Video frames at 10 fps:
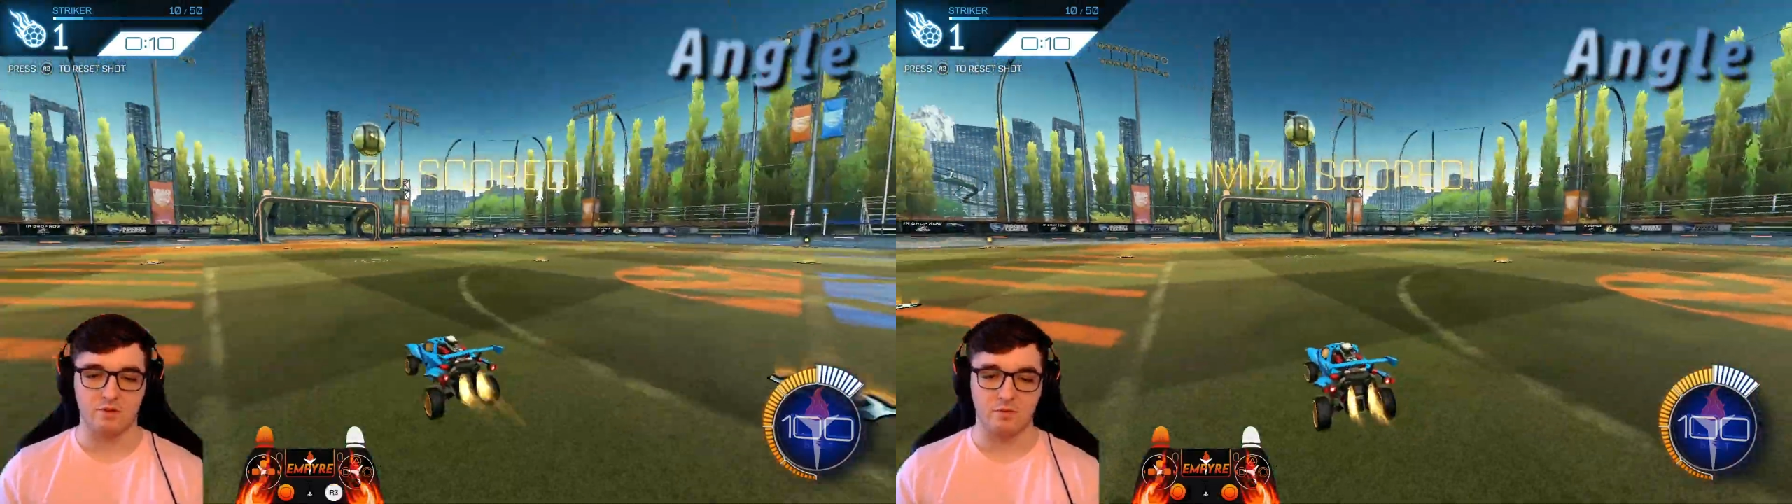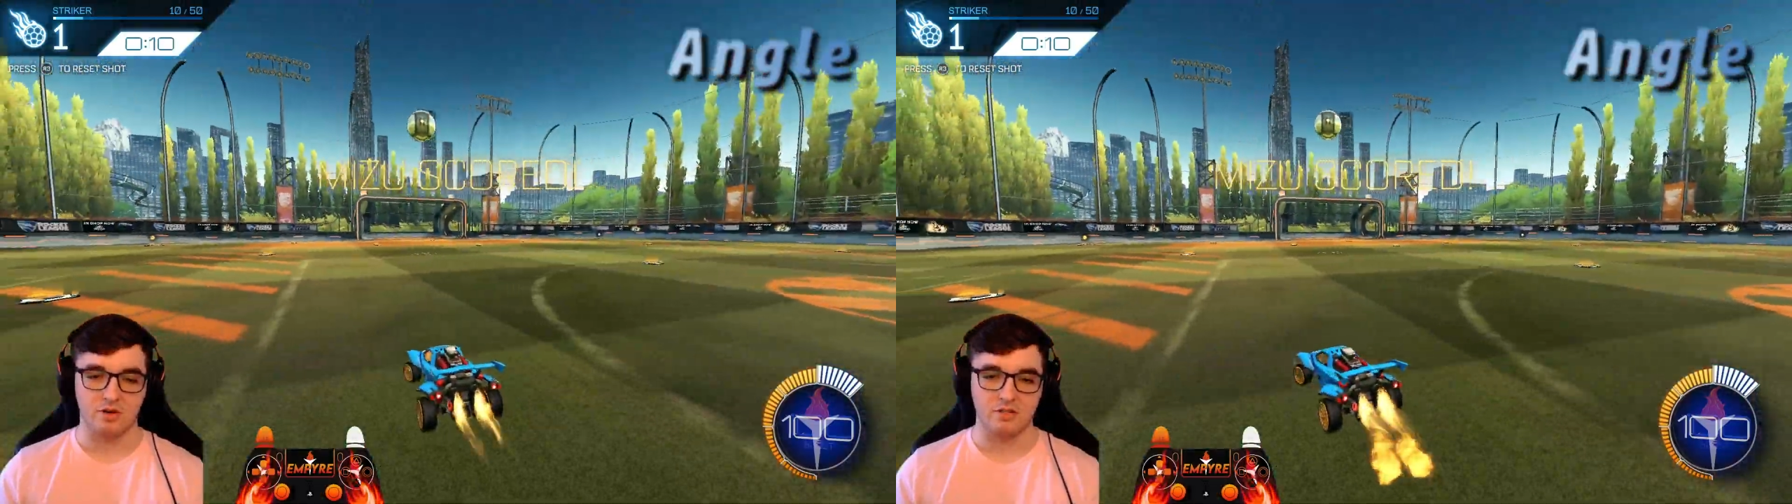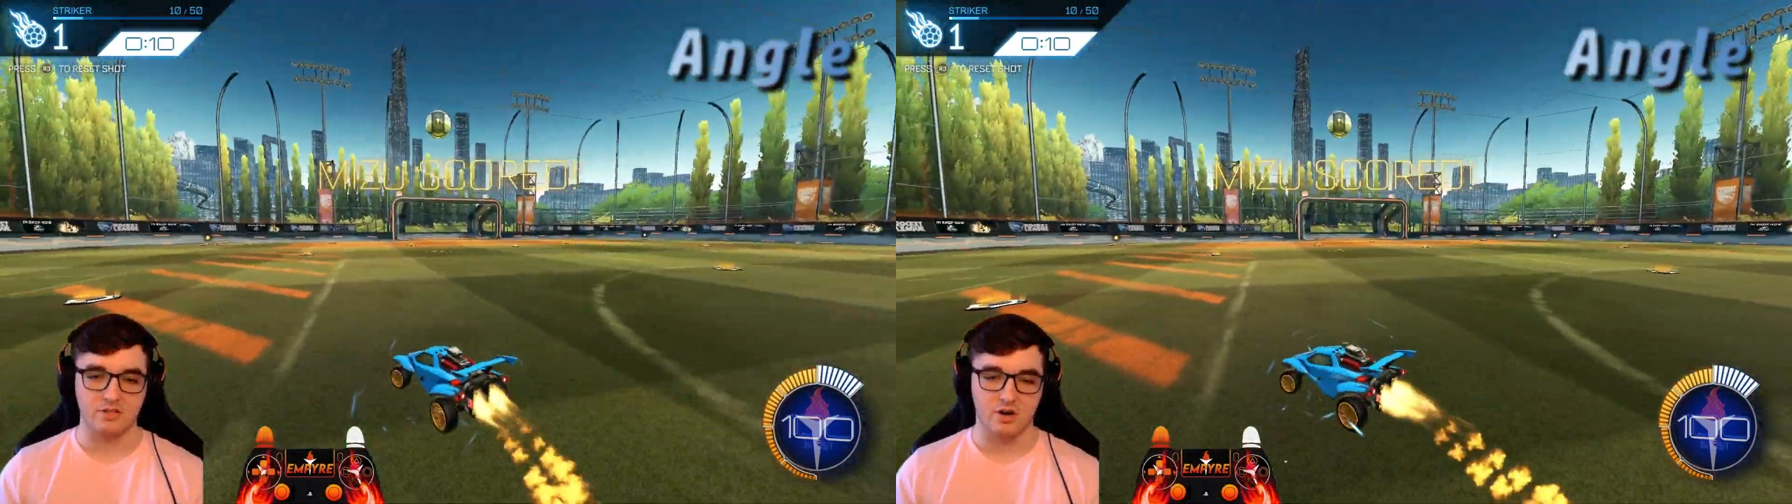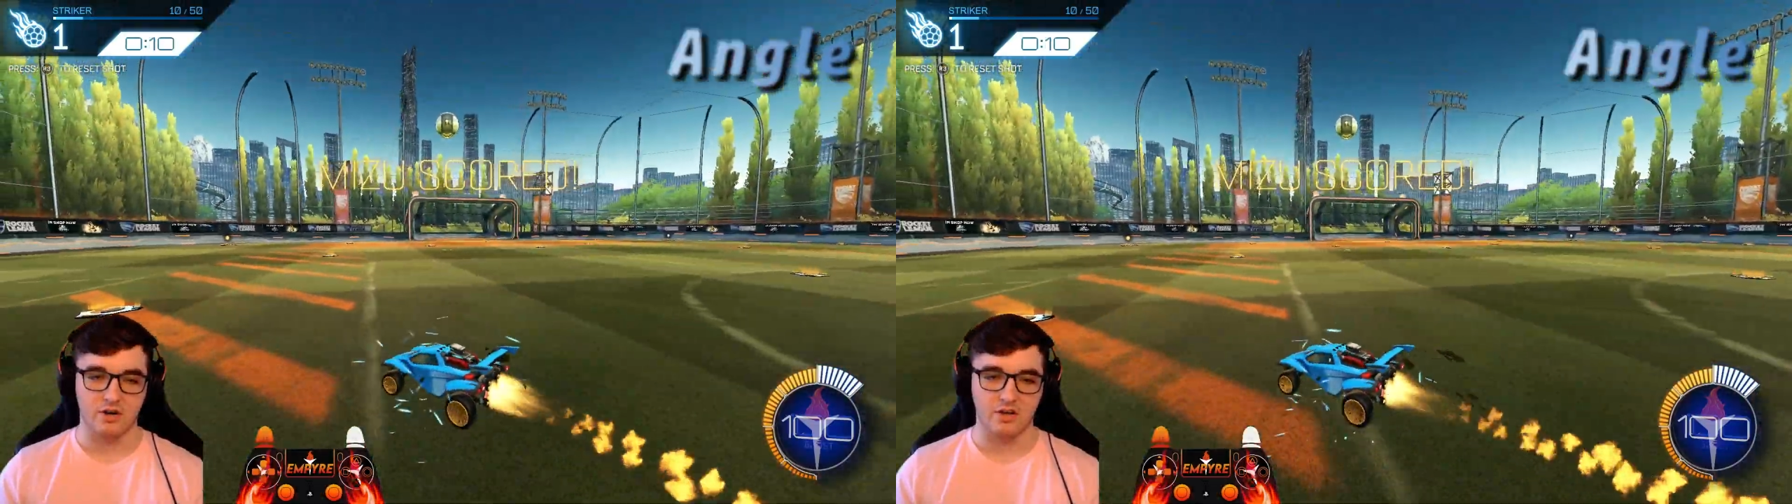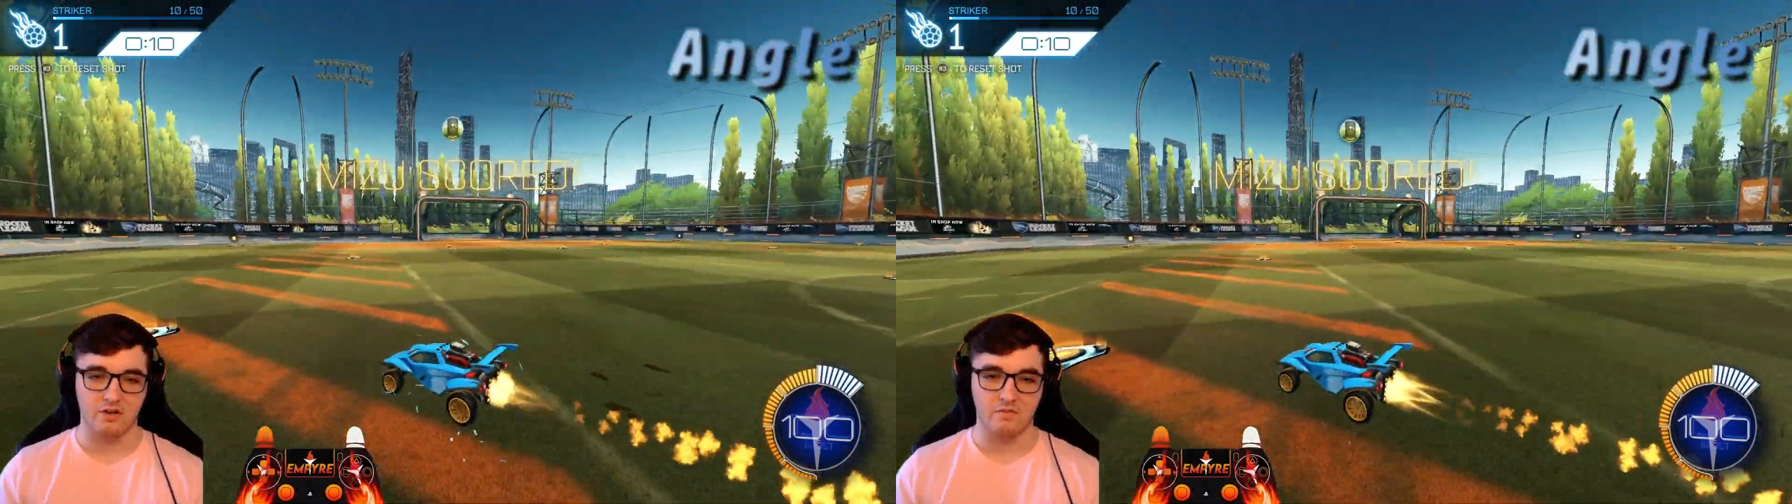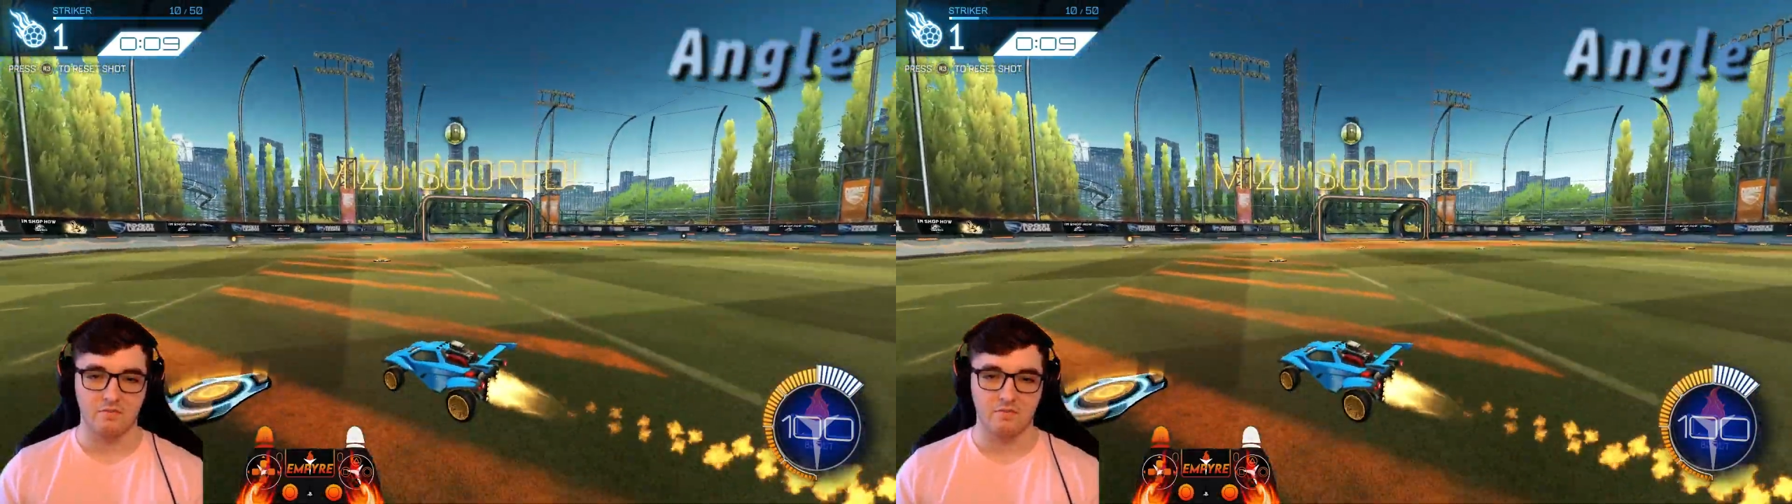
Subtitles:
ball on target.